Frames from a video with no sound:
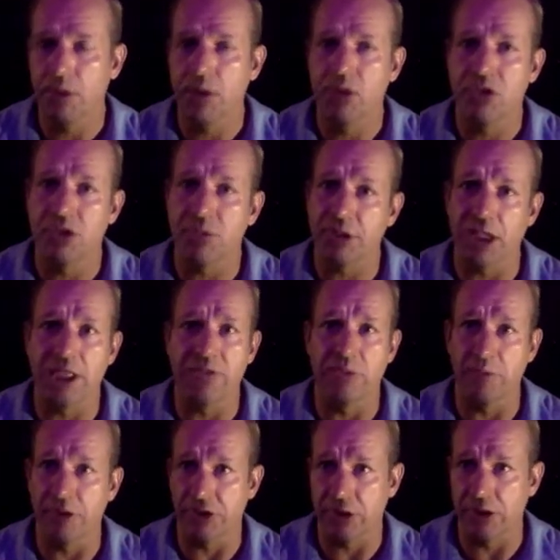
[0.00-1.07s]
some kind of a
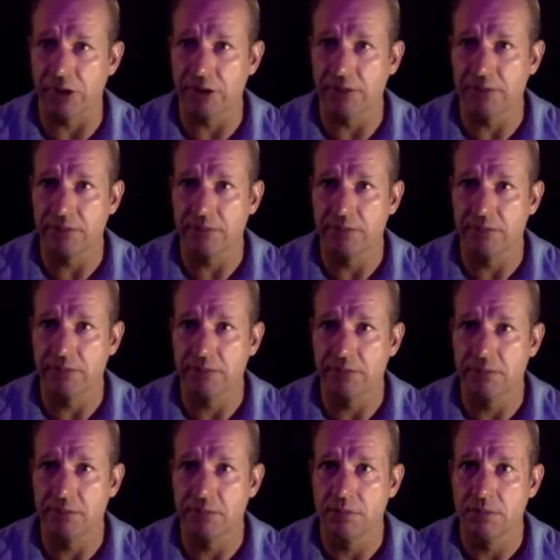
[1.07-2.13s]
return.
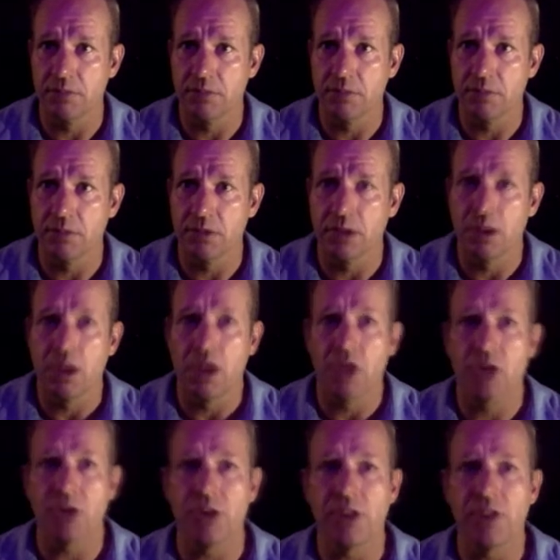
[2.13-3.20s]

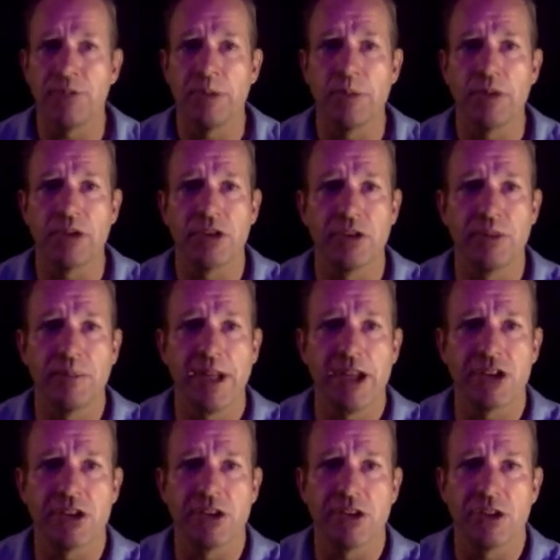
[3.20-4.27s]
So if we were to
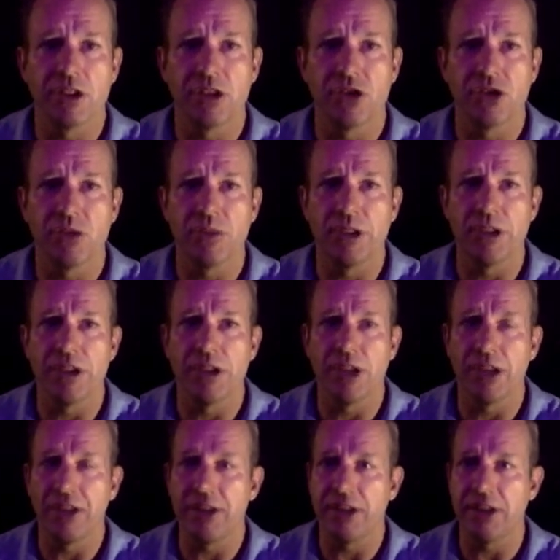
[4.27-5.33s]
imagine consuming
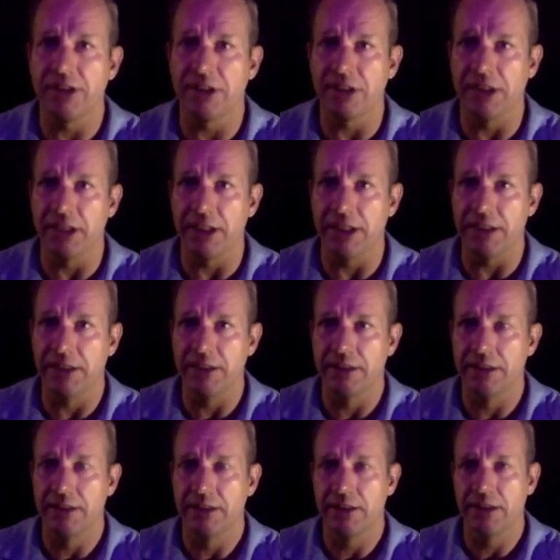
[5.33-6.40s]
nothing today,
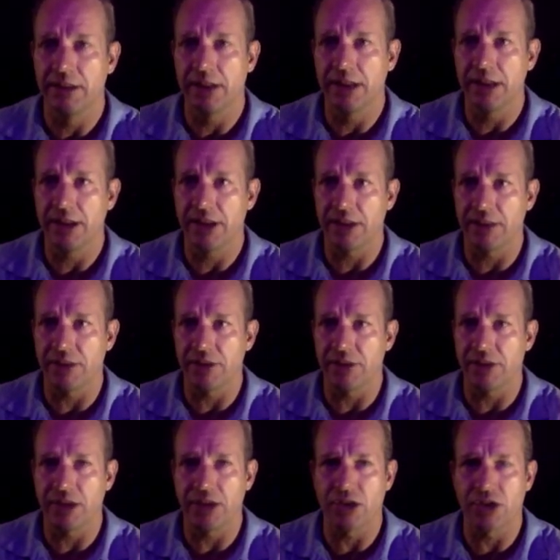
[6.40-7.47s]
and that's
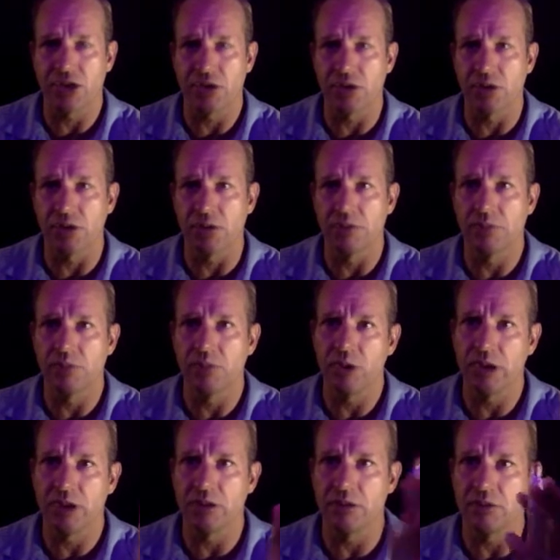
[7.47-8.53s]
abstract, sure, we
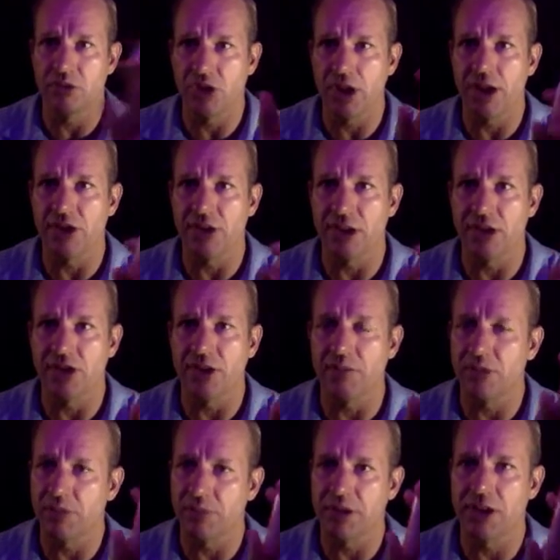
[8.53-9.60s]
could change that
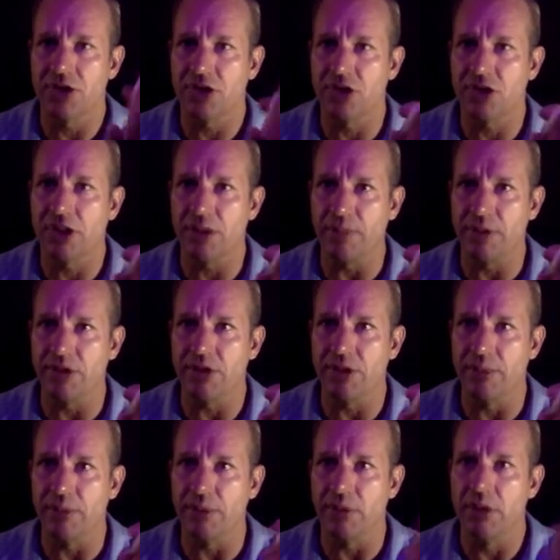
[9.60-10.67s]
assumption, but let's just keep it
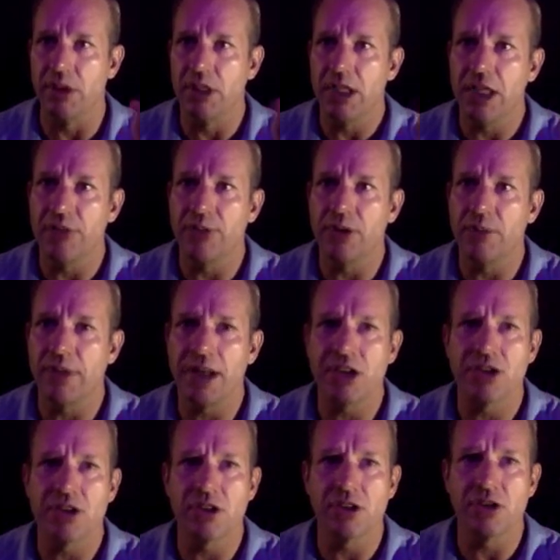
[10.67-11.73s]
simple. If we
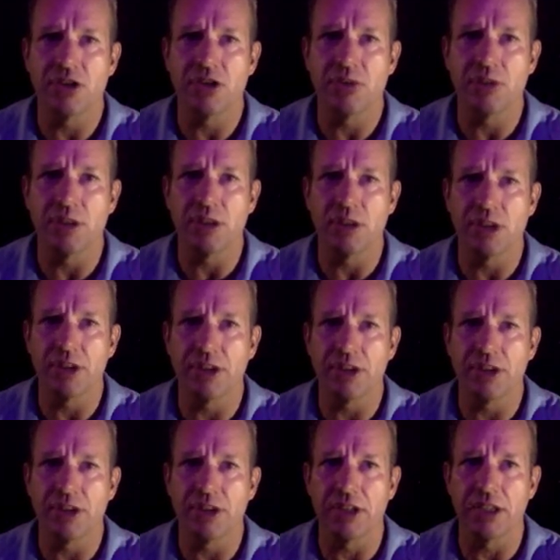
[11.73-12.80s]
imagine consuming nothing
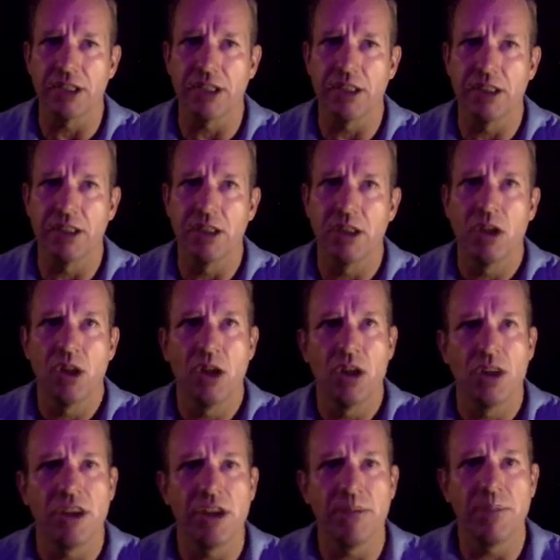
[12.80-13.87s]
today, the